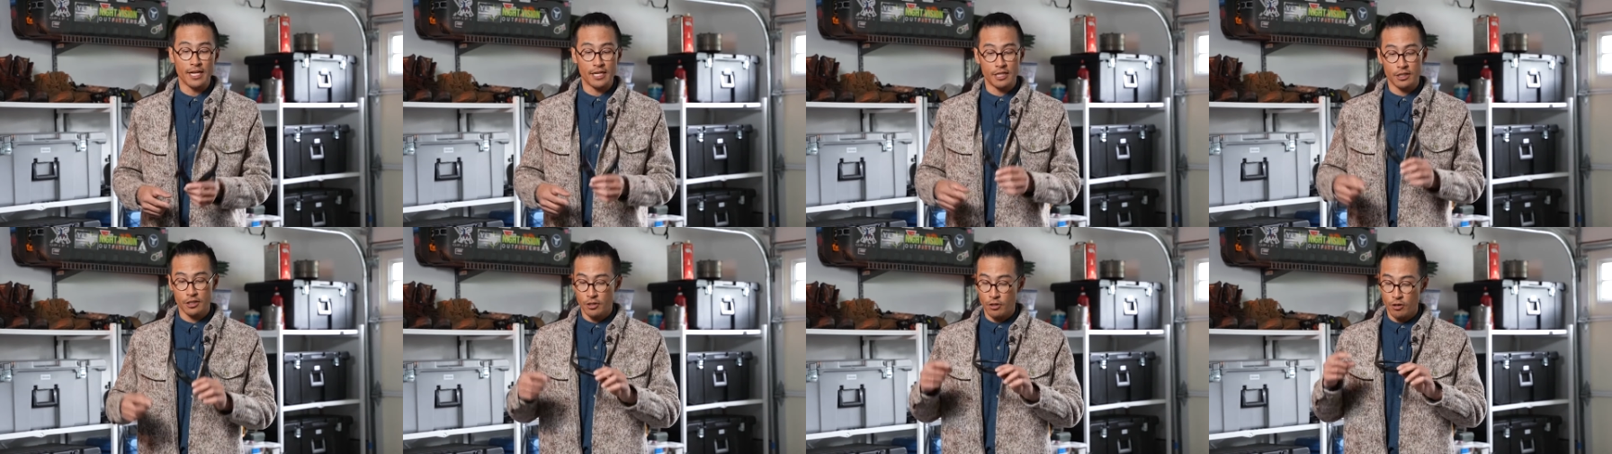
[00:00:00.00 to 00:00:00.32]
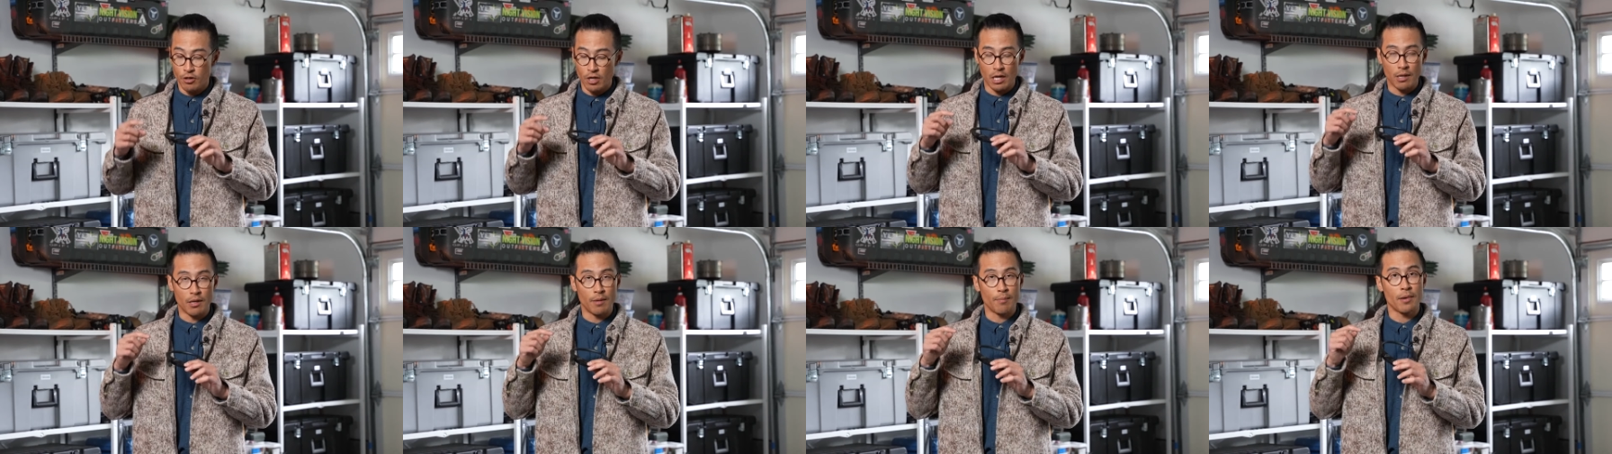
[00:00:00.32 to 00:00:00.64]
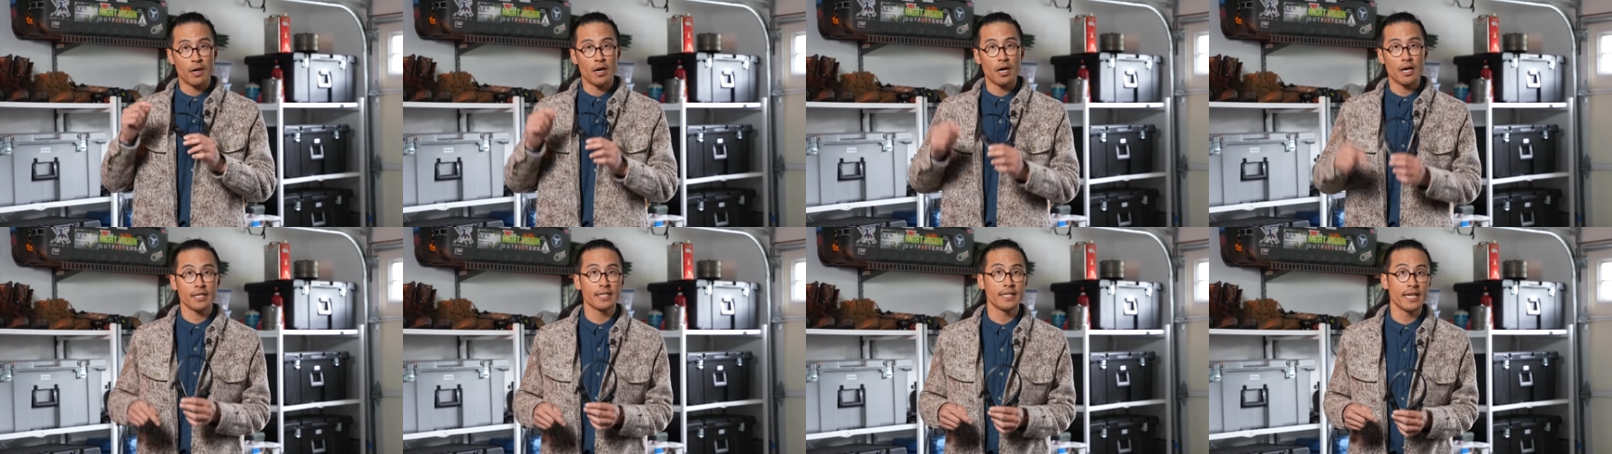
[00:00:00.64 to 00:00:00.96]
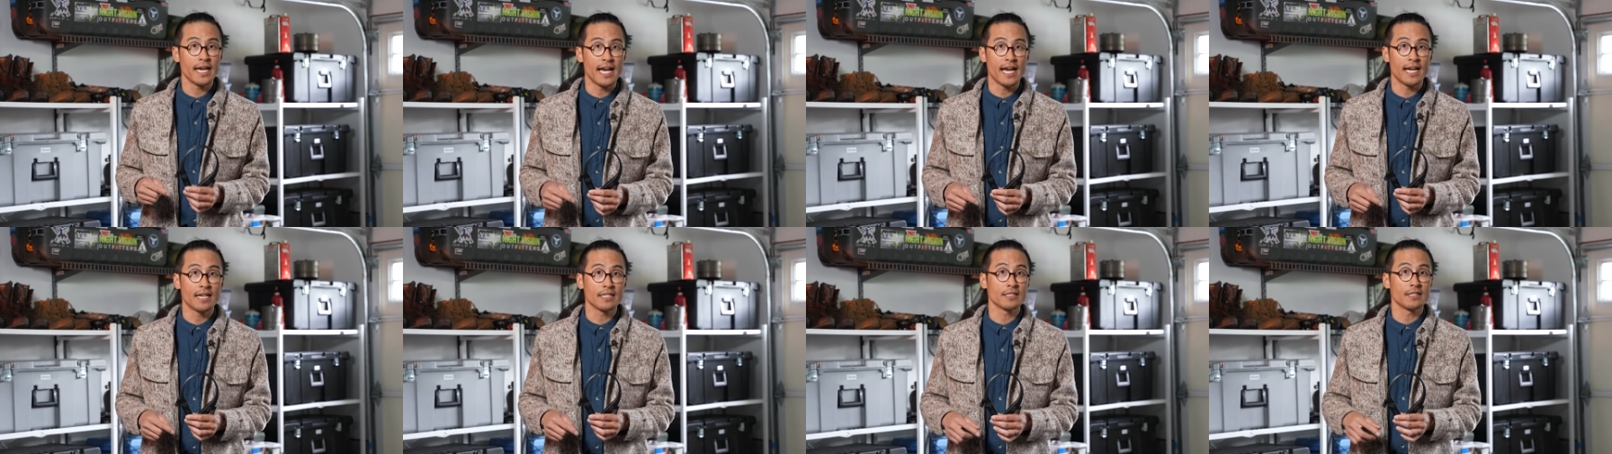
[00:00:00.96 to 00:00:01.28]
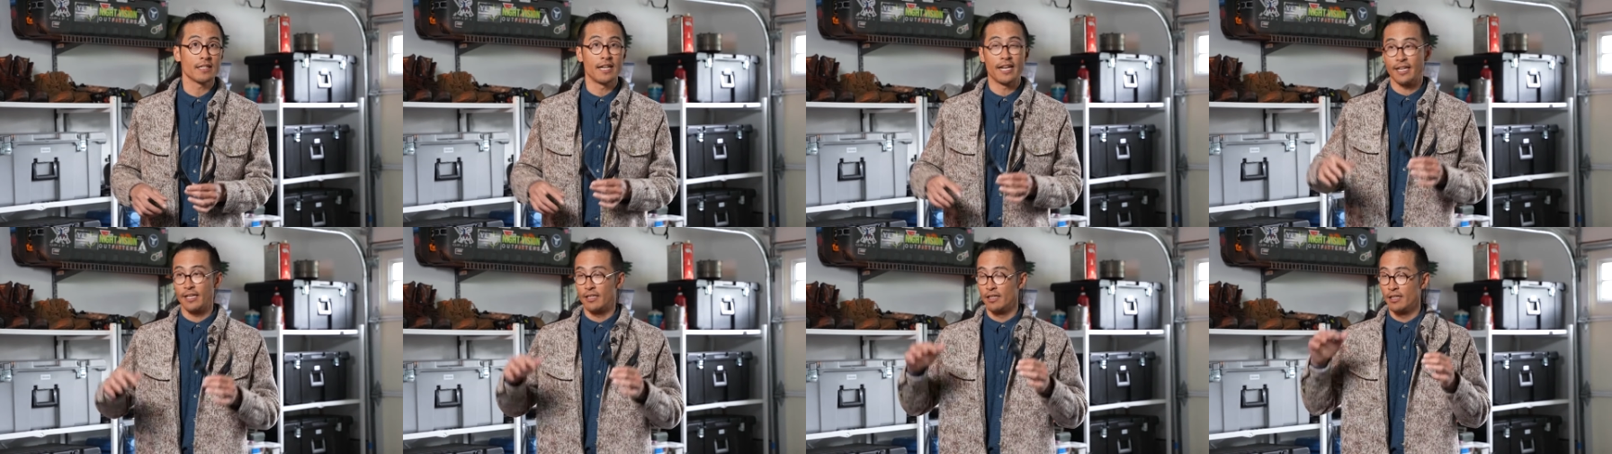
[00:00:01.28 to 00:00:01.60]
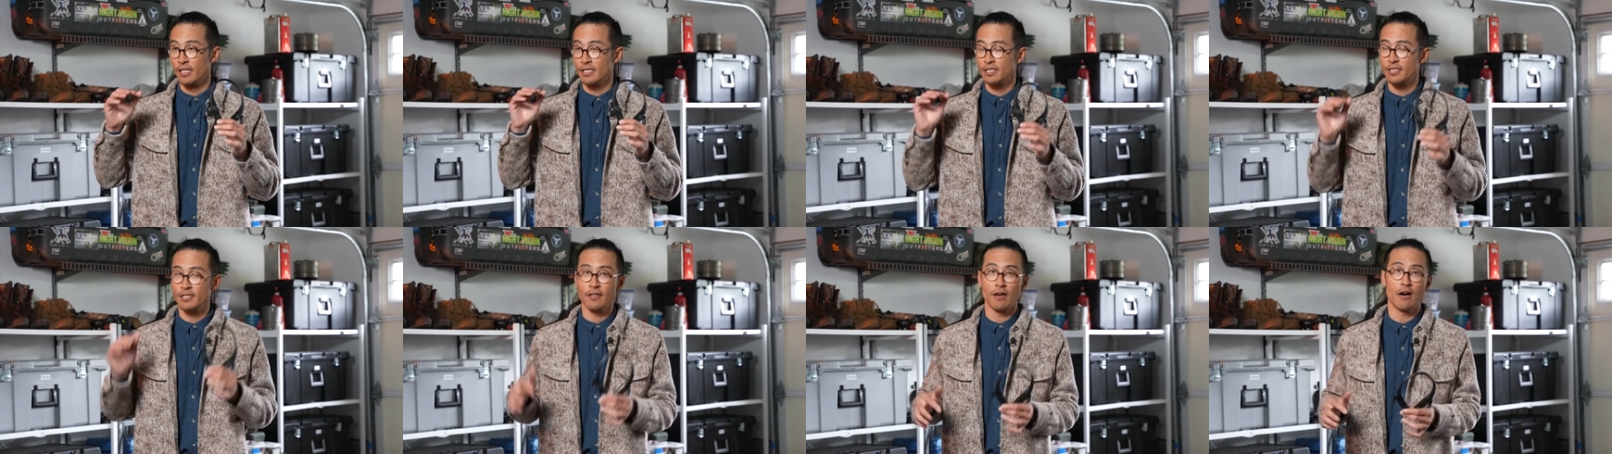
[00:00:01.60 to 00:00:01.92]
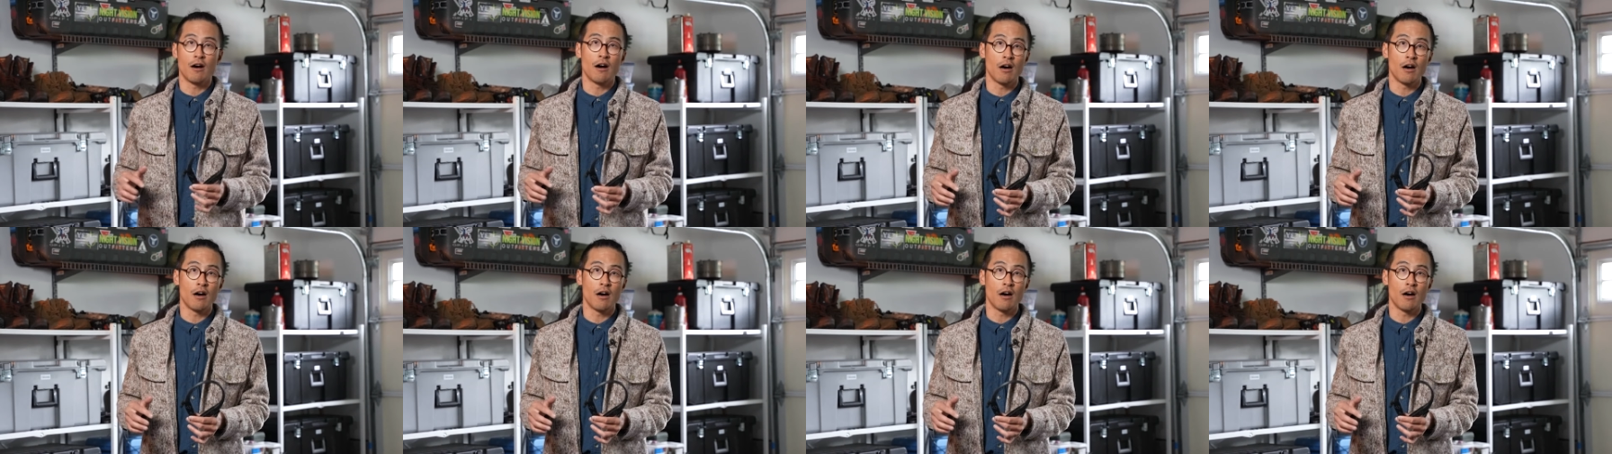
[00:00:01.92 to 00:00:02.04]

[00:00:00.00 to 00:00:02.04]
I just turn on a podcast and I can listen to